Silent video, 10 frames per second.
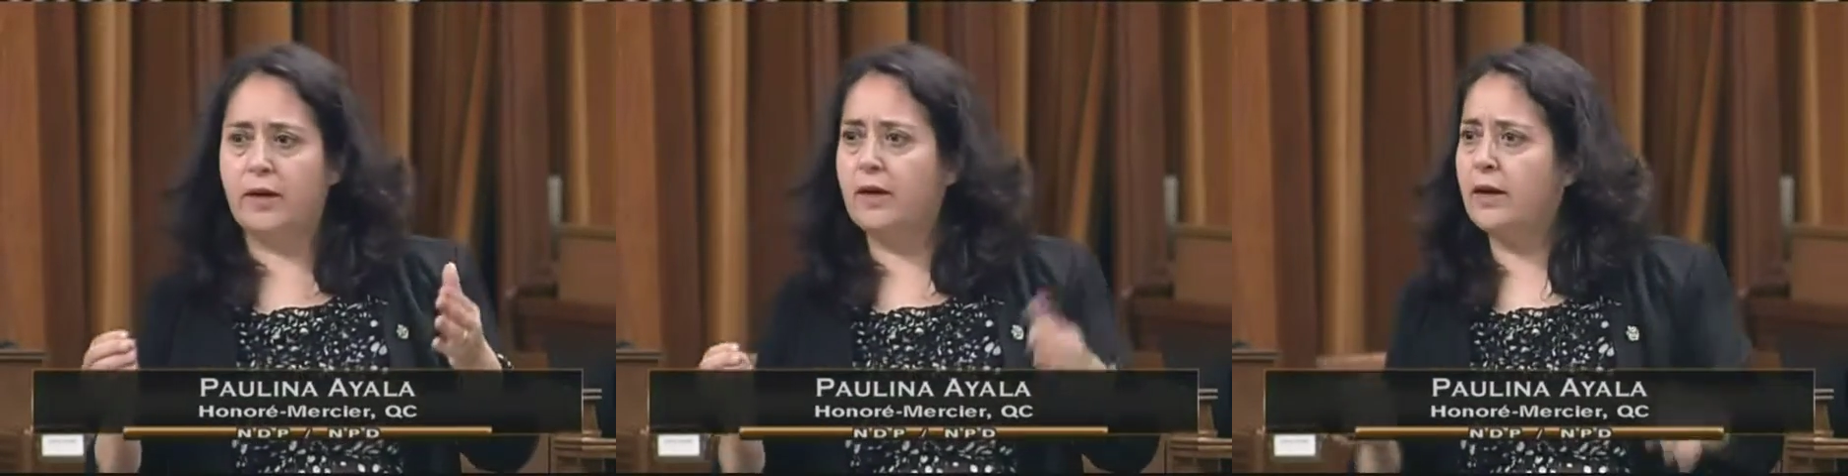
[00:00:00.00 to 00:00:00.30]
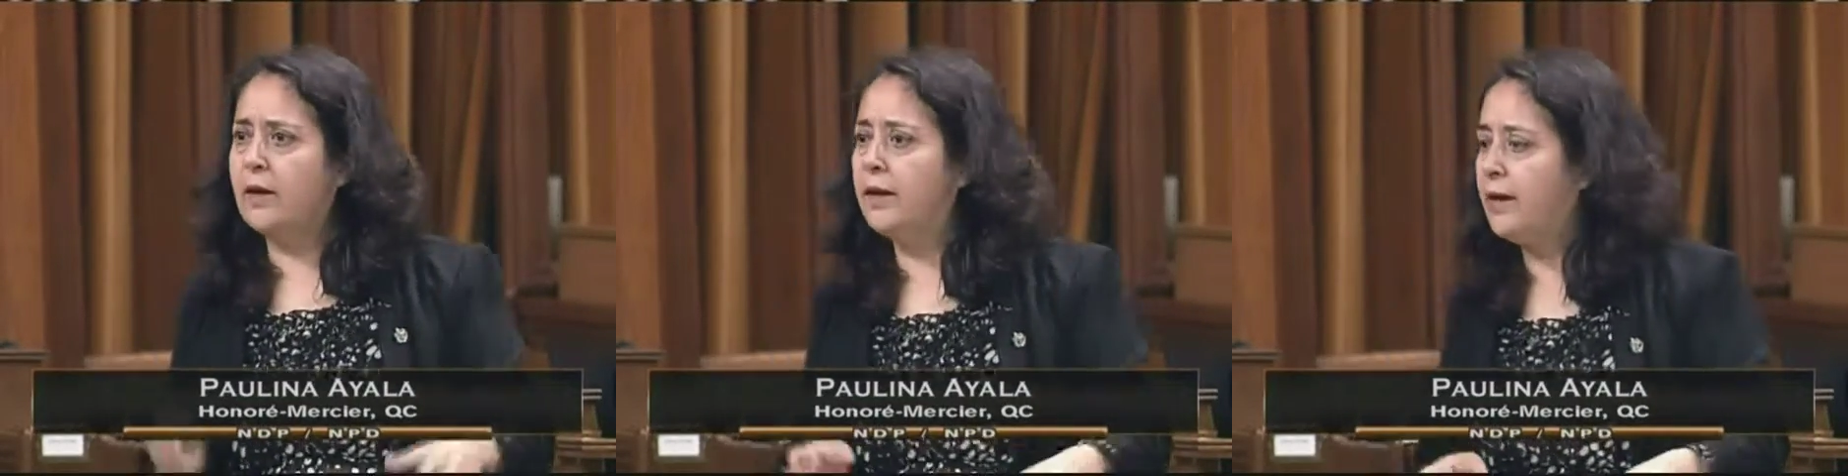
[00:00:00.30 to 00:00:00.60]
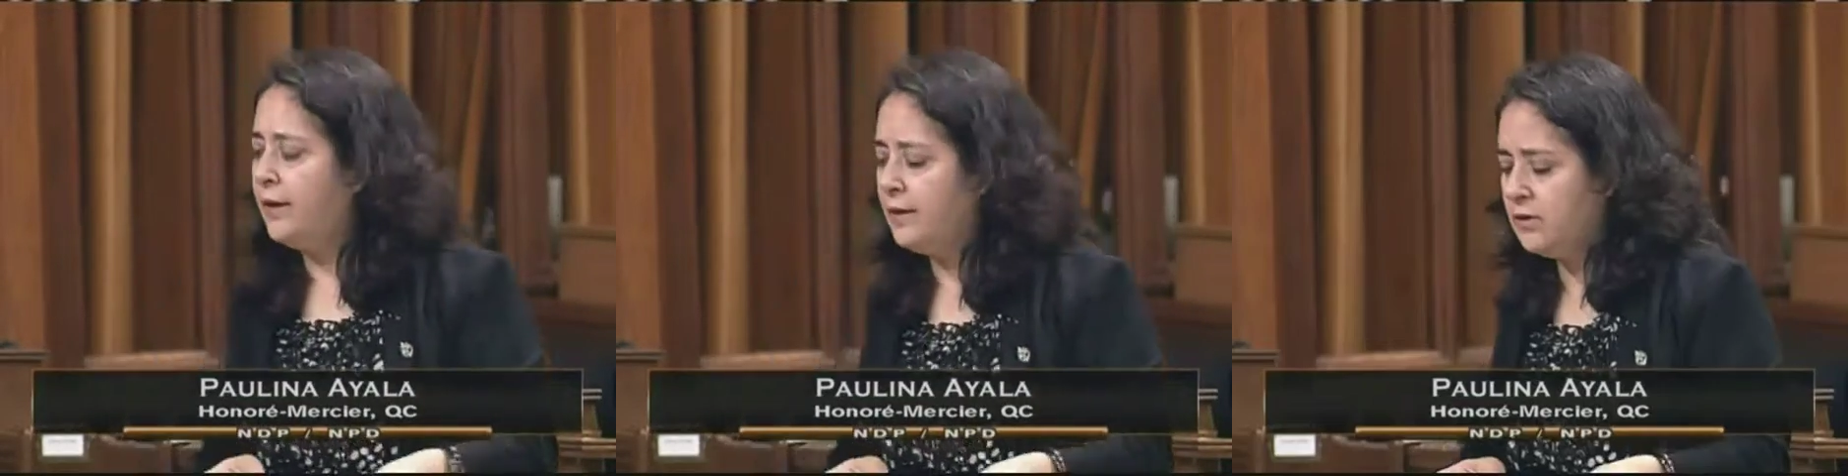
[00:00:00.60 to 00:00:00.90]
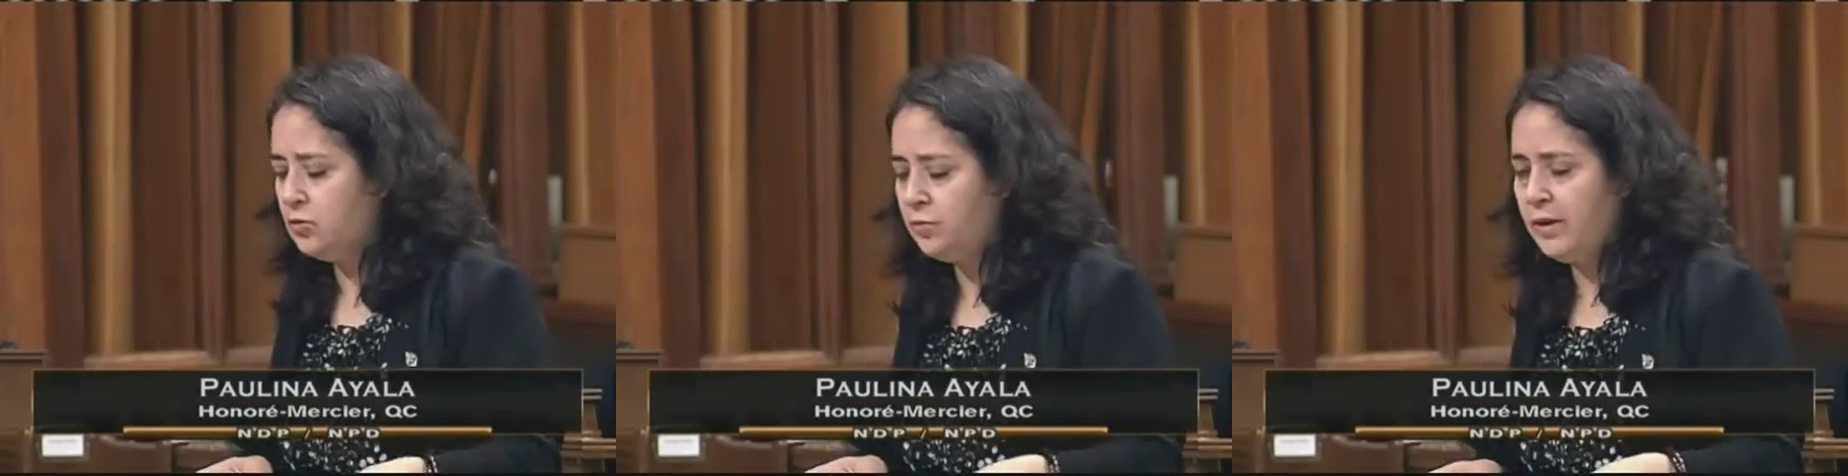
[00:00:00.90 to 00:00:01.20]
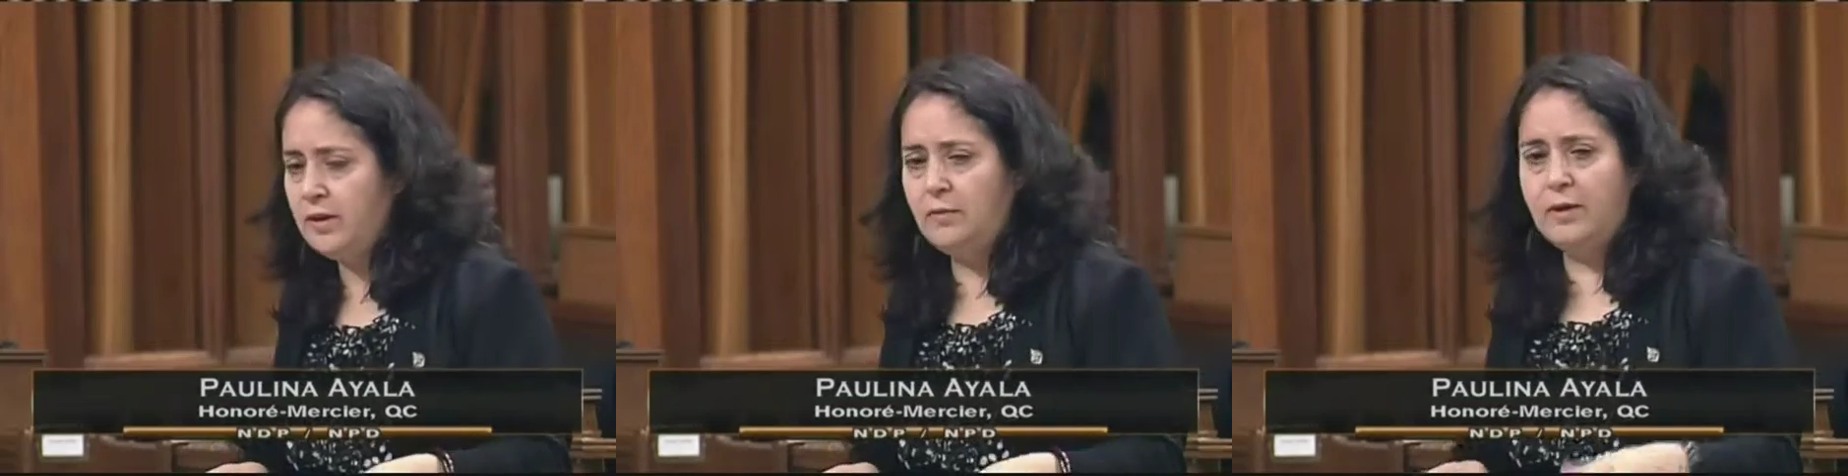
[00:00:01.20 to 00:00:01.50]
it's not to punish them
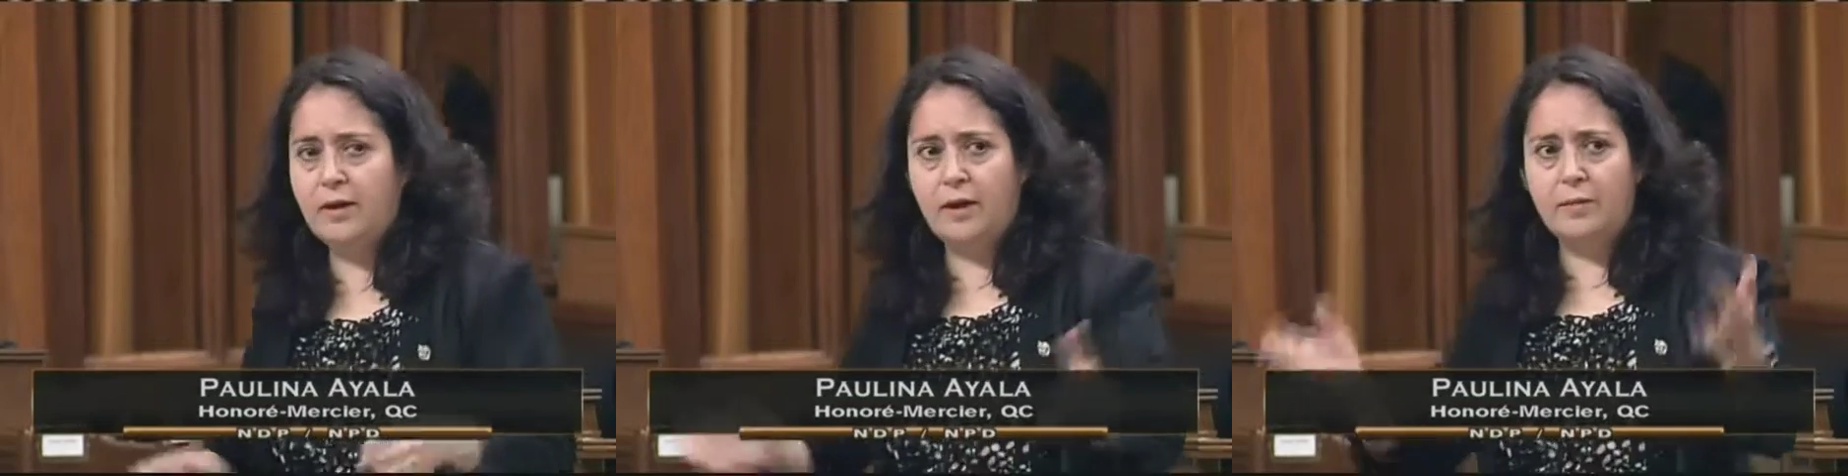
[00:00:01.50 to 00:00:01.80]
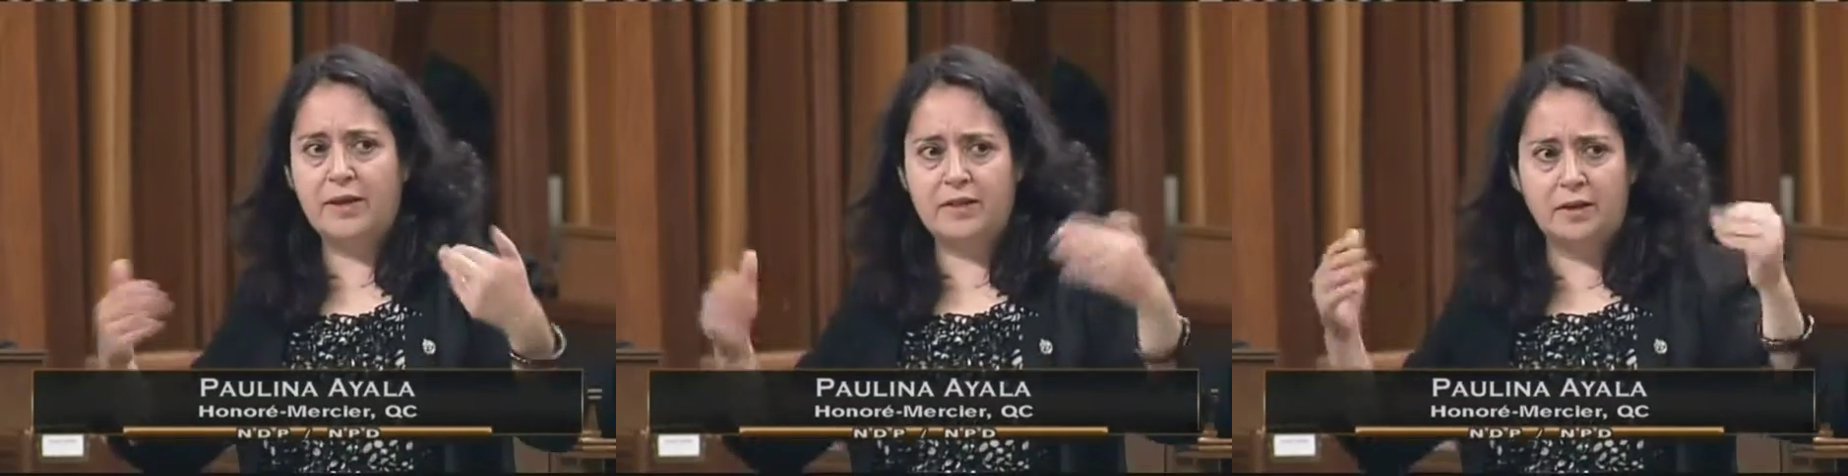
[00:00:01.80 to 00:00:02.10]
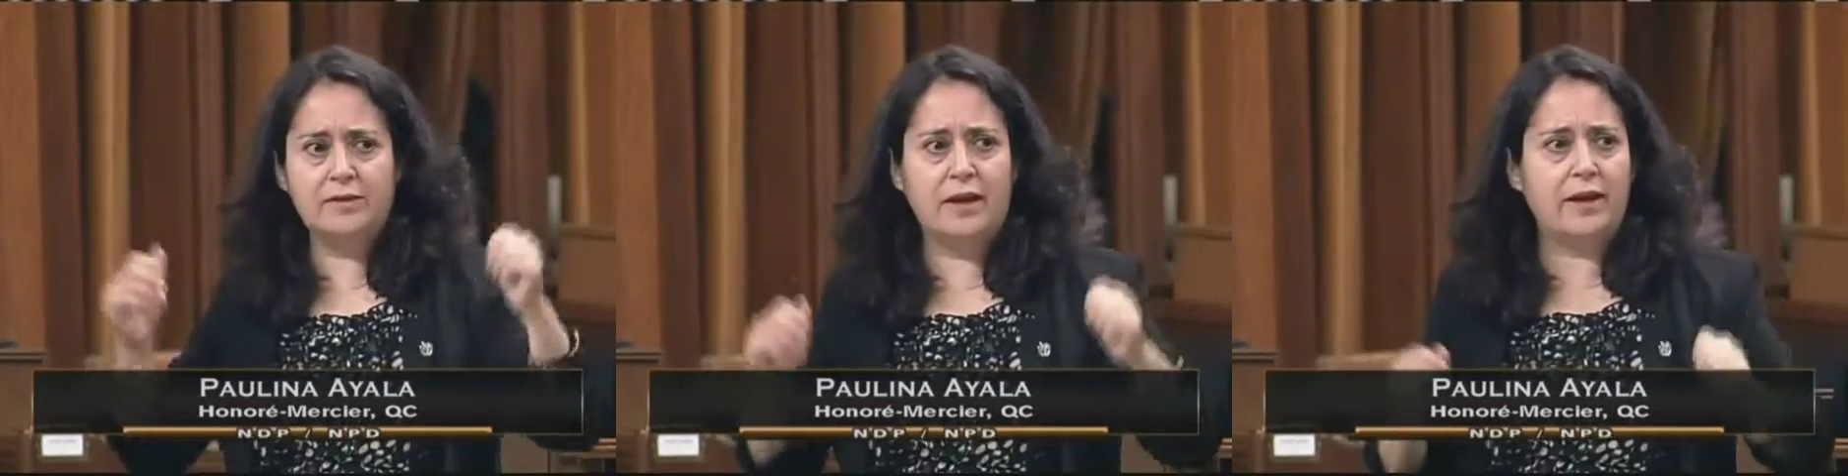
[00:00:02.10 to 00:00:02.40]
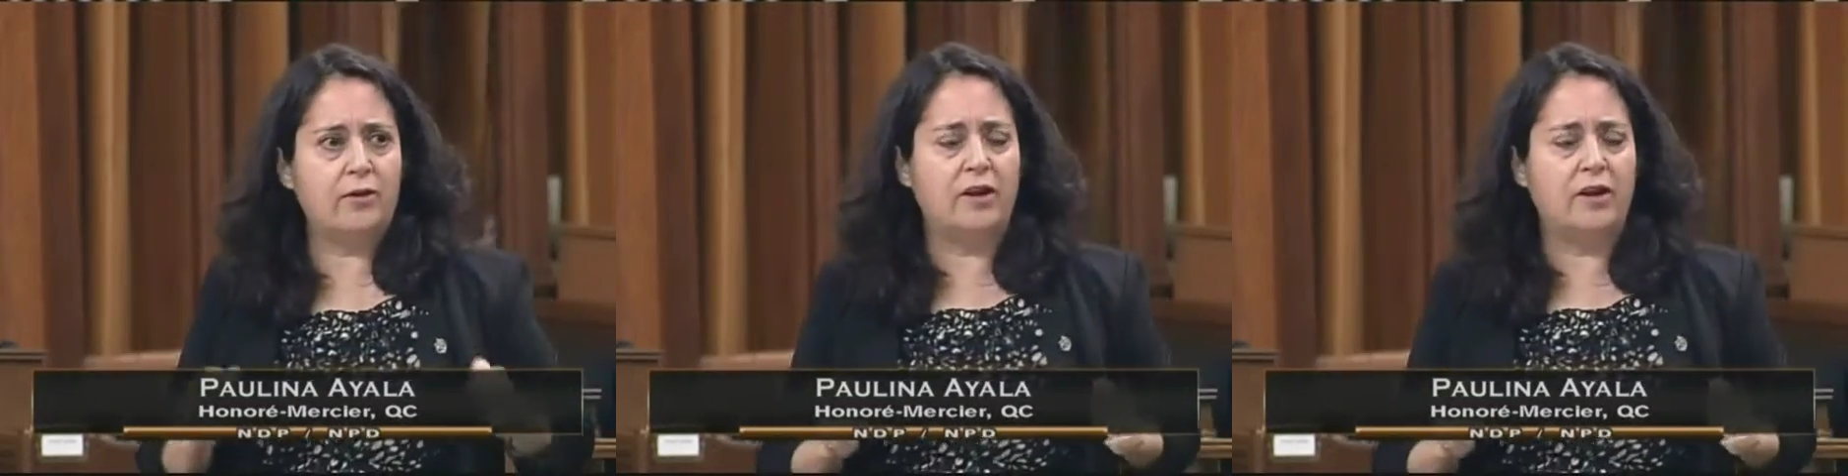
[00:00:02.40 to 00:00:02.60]
for the rest of their lives.